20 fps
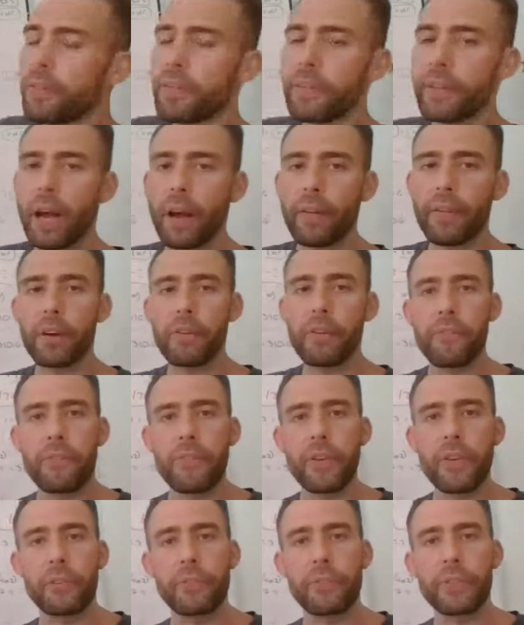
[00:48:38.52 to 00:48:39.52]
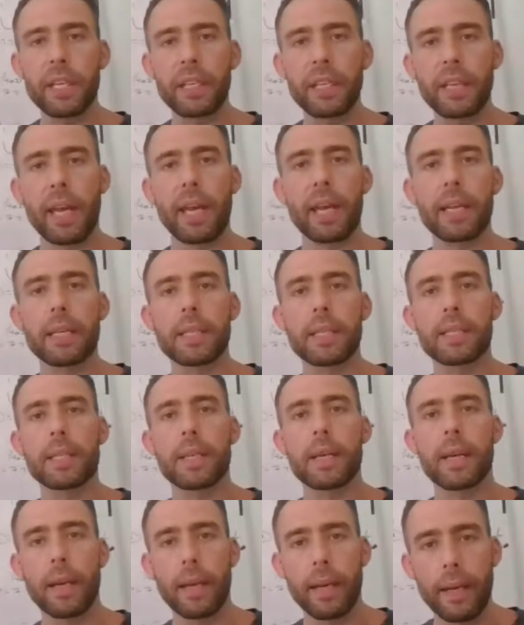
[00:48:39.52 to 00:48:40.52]
another 50 days,
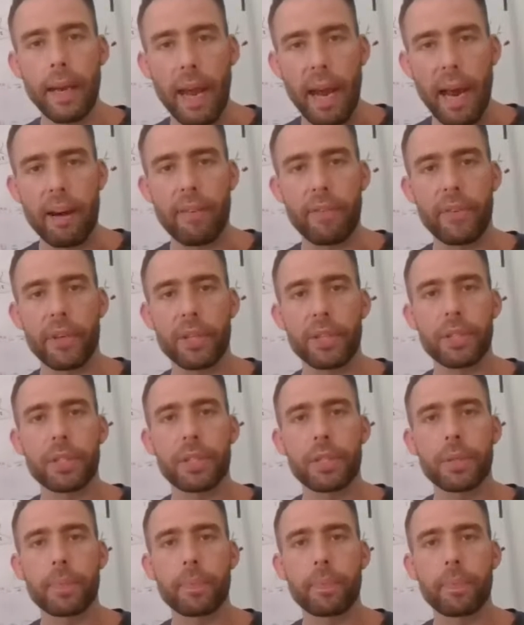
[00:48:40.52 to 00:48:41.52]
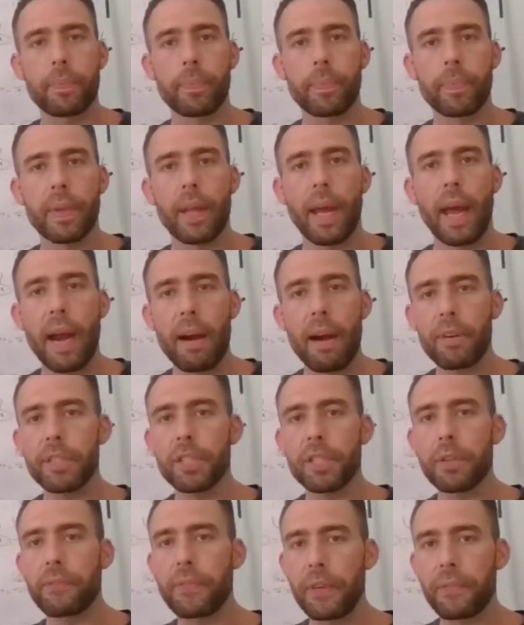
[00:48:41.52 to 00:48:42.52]
an average
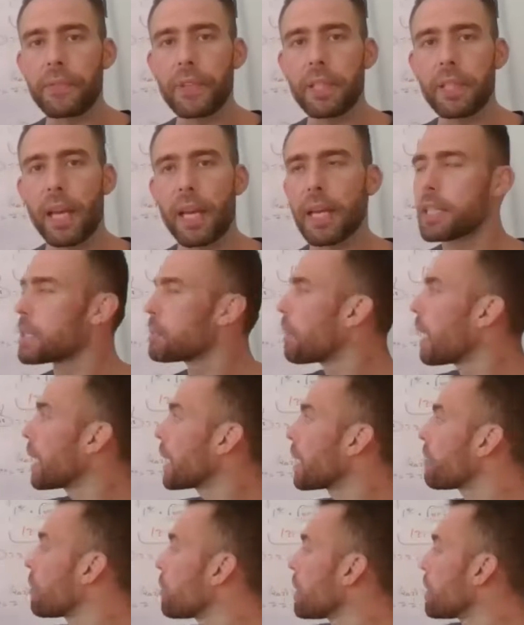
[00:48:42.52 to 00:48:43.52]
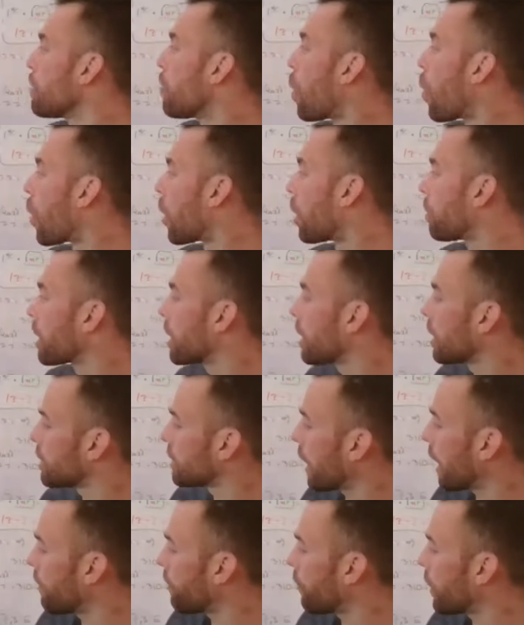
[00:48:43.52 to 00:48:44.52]
of 50 days. It might even be more because
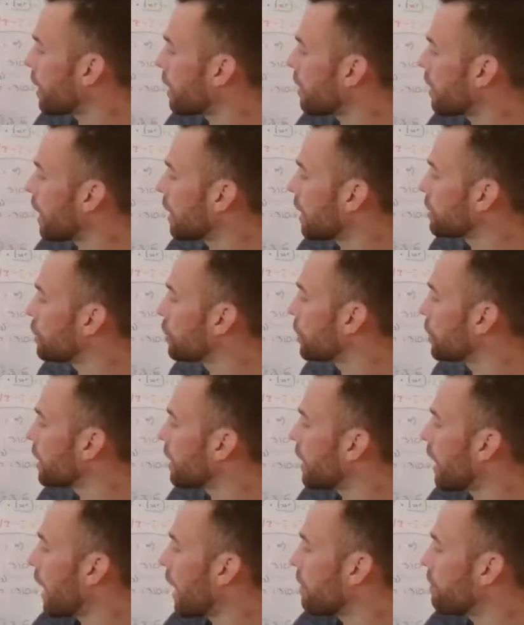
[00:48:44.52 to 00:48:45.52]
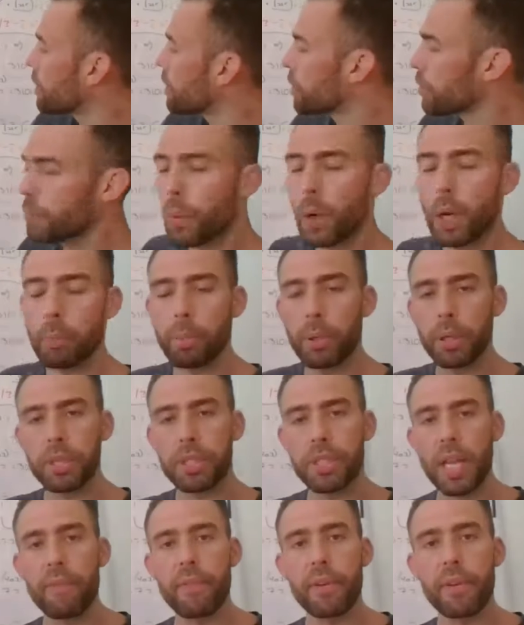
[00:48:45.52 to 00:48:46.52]
we're not doing an average of
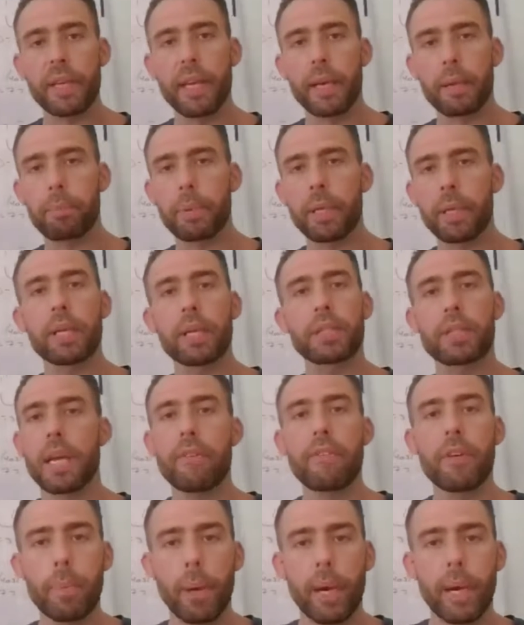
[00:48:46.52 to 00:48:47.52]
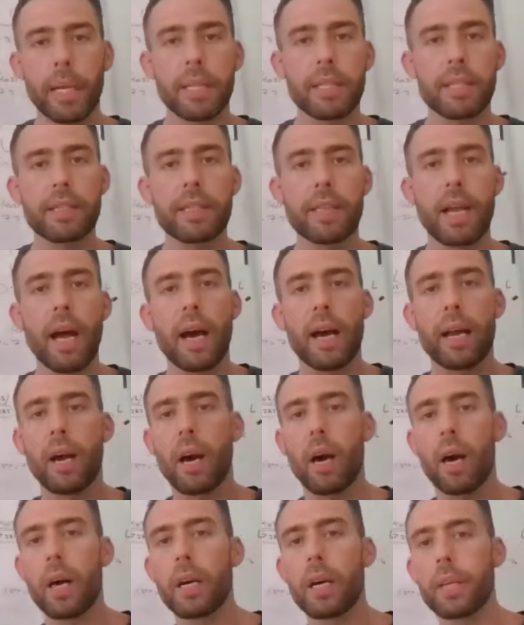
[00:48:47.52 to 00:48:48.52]
1.7 yet, because everybody is not
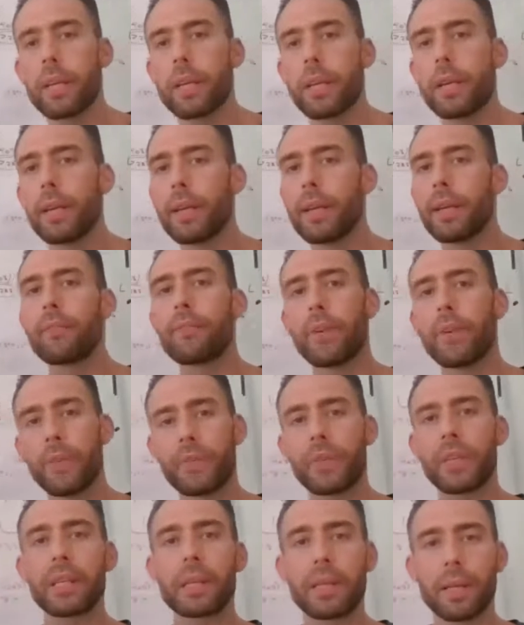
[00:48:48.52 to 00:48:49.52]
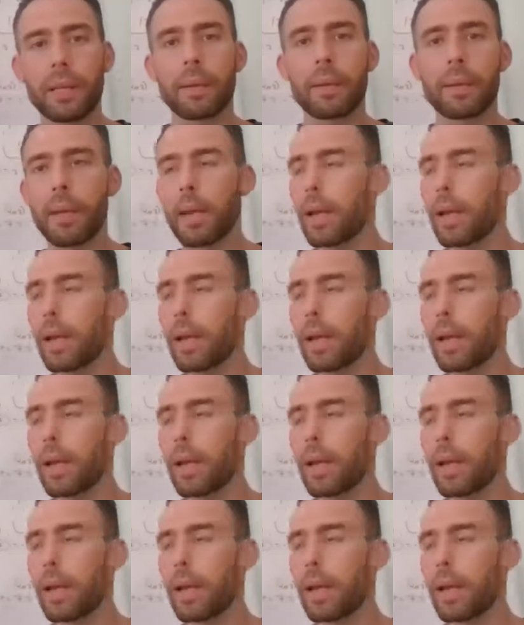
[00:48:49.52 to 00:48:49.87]
on 15